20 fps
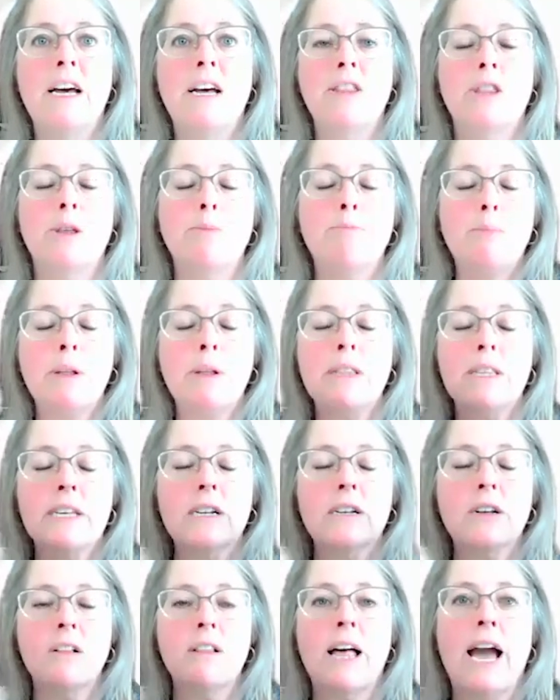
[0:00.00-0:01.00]
the
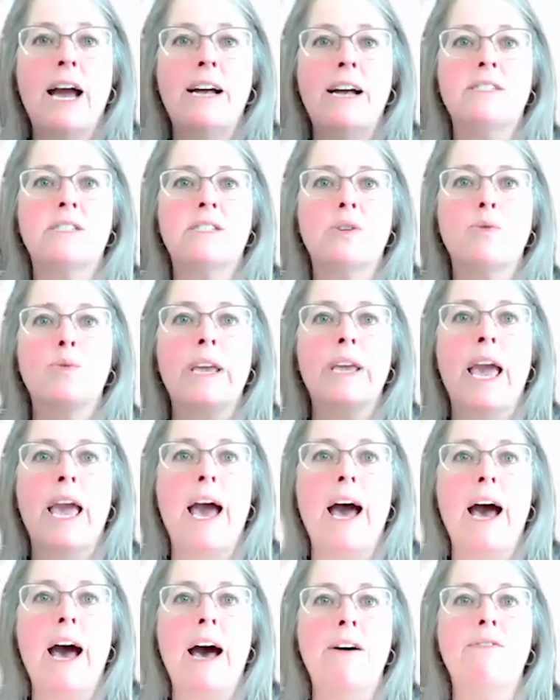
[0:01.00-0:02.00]
political ads that we
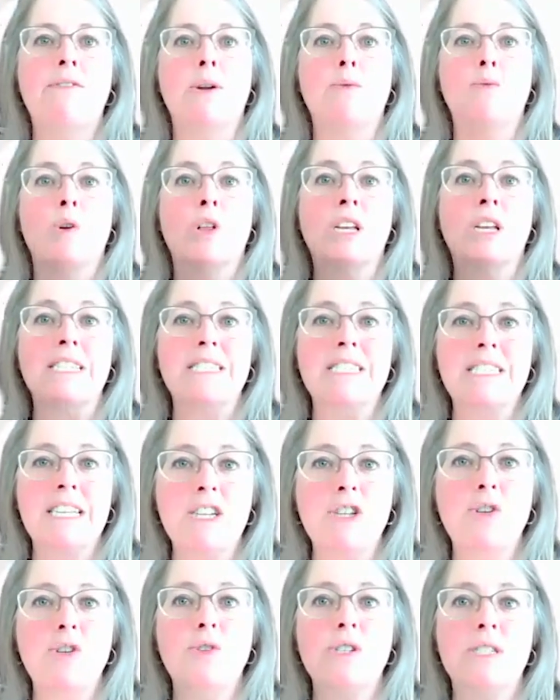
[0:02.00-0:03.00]
have and will
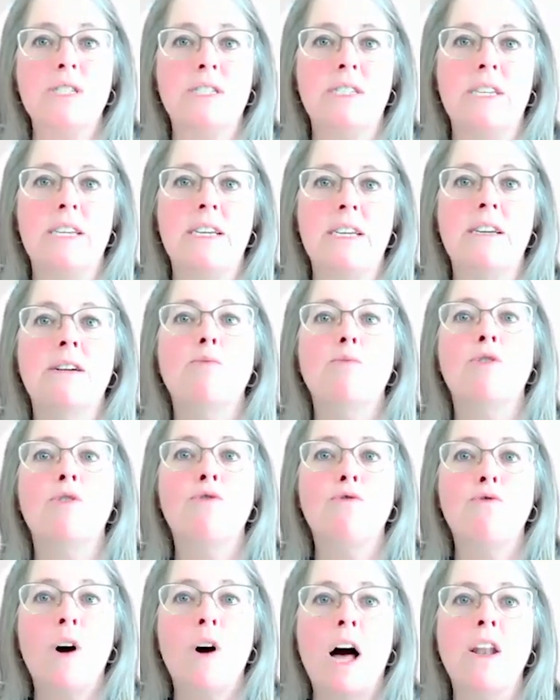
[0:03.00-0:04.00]
continue to see will
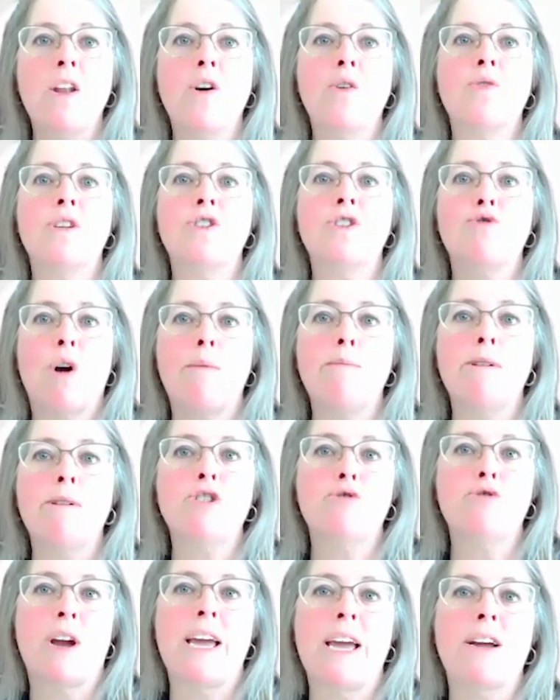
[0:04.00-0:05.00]
follow the drama
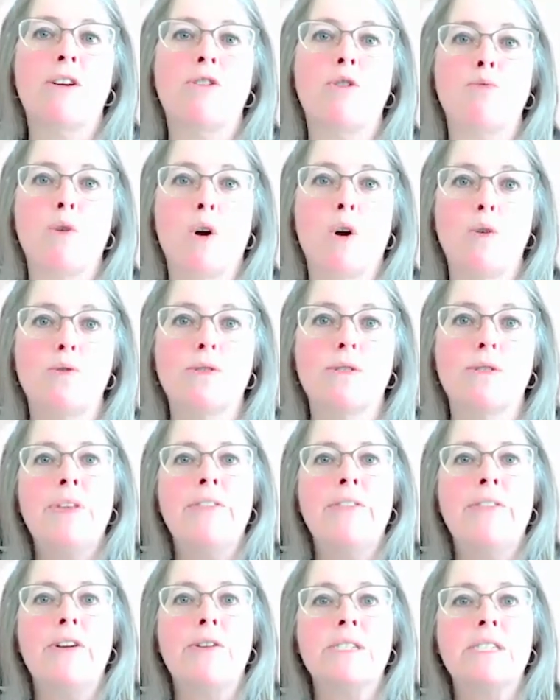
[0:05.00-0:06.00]
triangle roles.
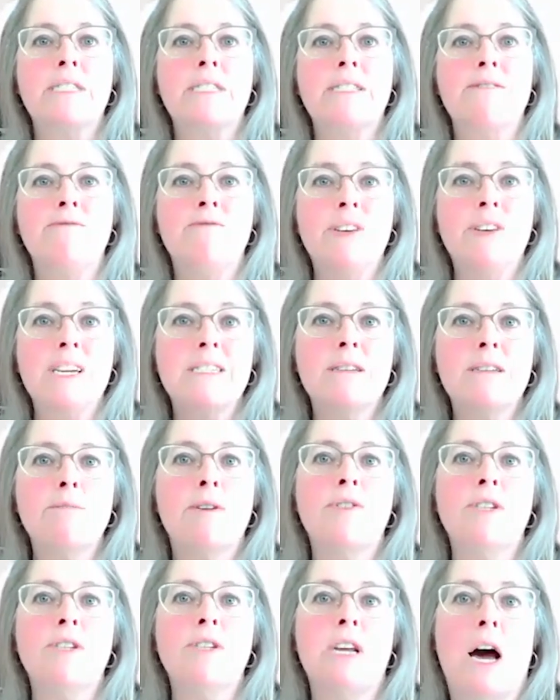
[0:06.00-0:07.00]
There is the victim
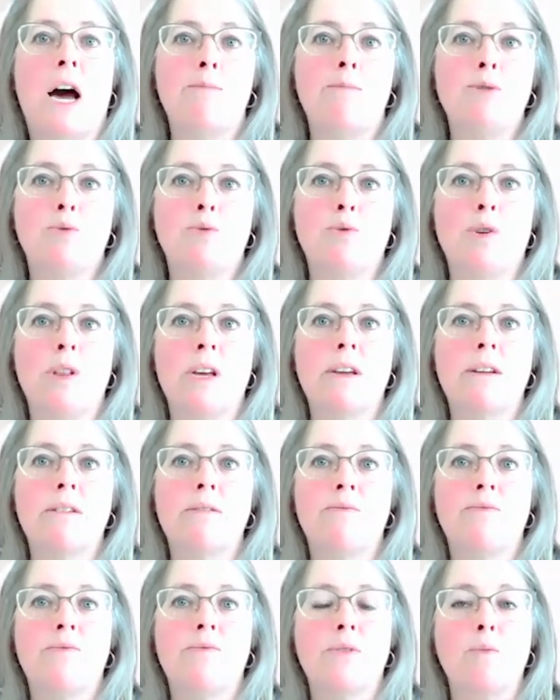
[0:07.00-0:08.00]
of the Dobbs ruling,
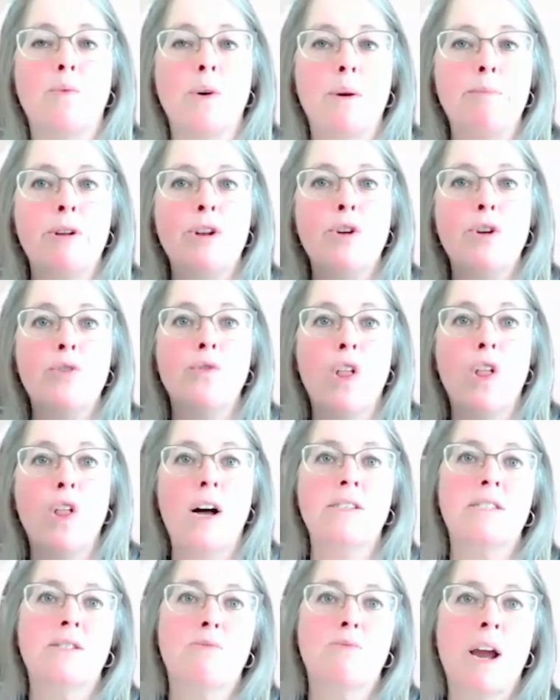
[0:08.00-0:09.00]
women who've
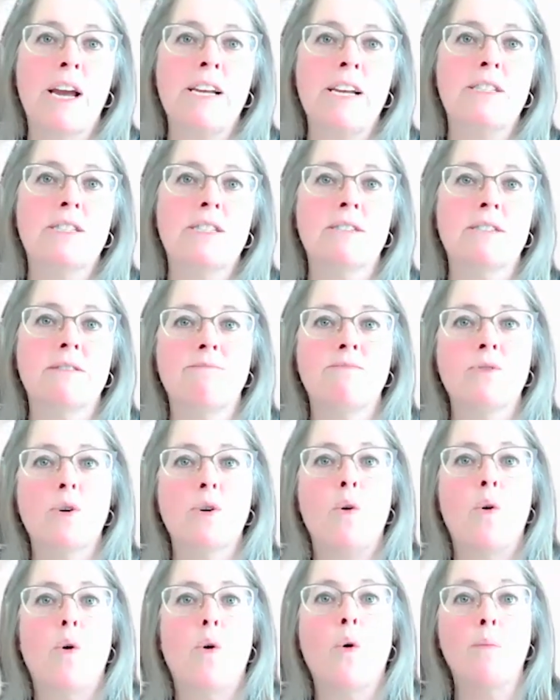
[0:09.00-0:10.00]
lost rights
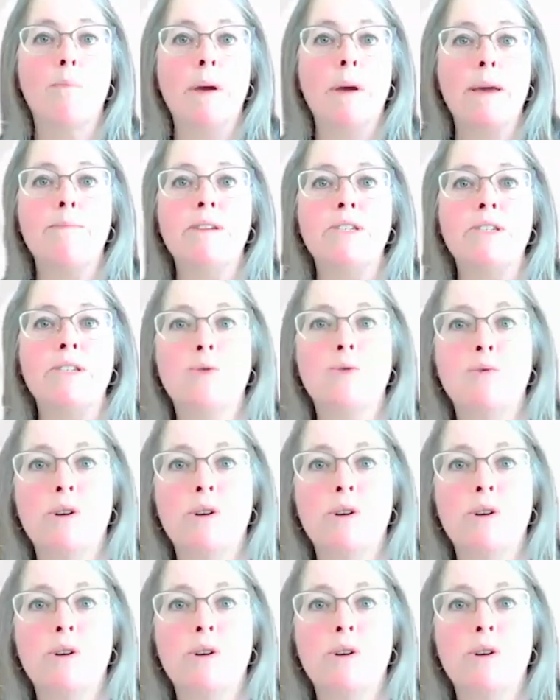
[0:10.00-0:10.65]
or babies who